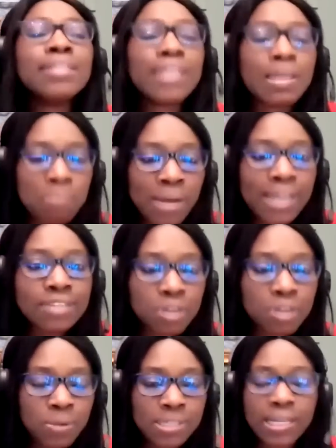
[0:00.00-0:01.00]
they might
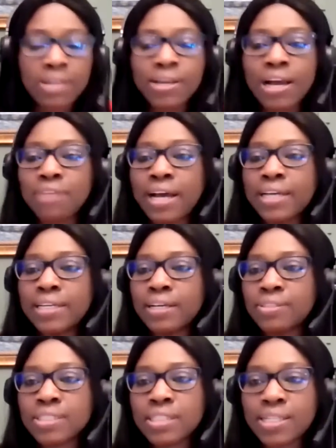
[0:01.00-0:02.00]
request that you have
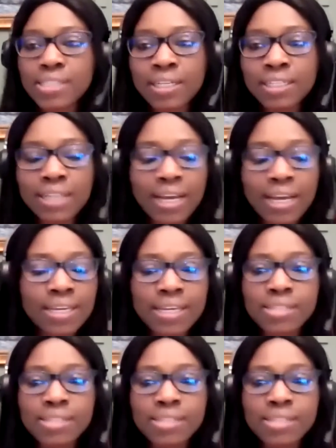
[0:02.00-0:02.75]
IELTS. And in that